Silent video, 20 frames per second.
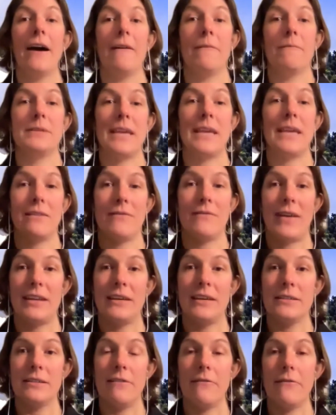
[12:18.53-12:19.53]
take
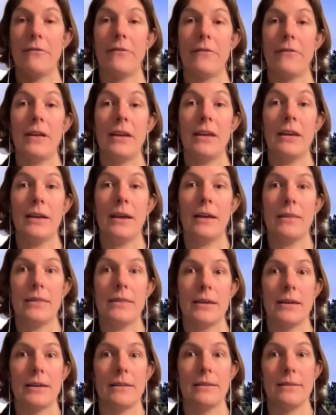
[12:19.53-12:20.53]
advantage of
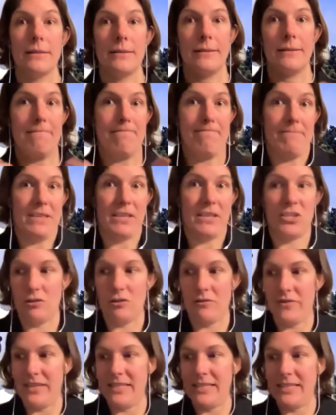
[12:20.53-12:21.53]
the
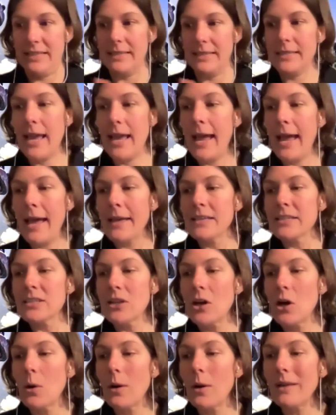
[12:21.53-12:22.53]
services.
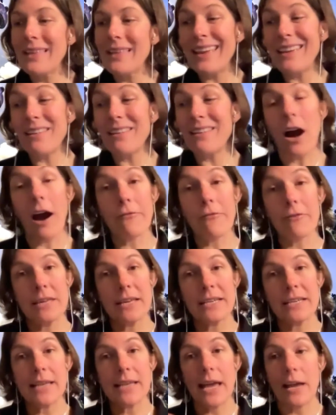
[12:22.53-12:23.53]
So, and they offer
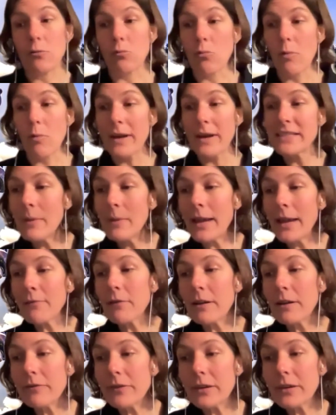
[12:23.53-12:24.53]
things like resume
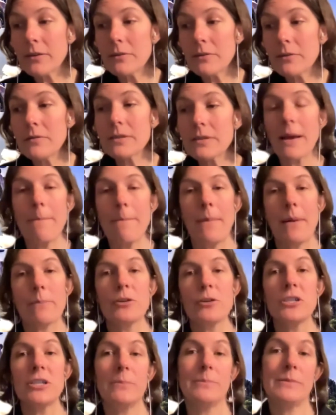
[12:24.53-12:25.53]
reviews, a
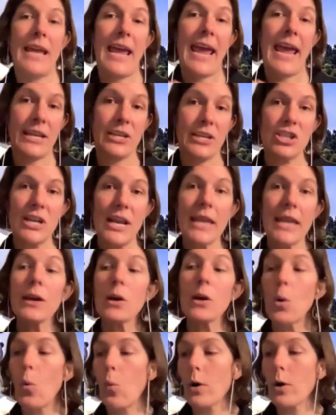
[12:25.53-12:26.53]
membership to Handshake,
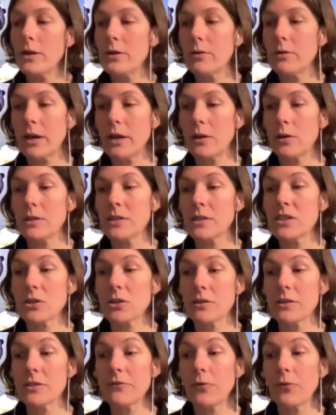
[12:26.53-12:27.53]
where you can
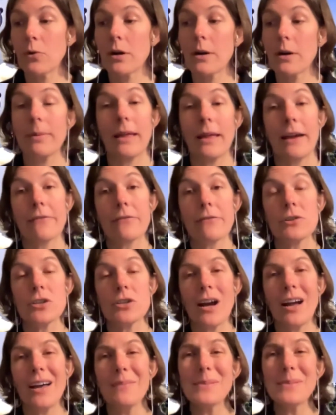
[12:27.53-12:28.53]
search for and apply for
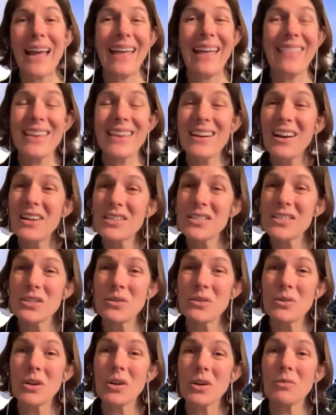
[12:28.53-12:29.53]
jobs, and then
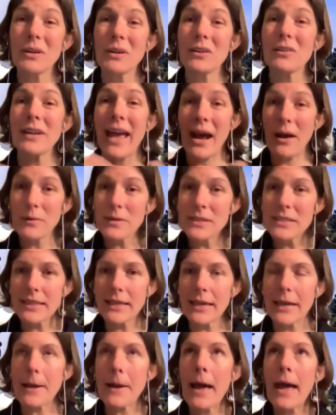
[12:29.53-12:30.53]
also career counseling.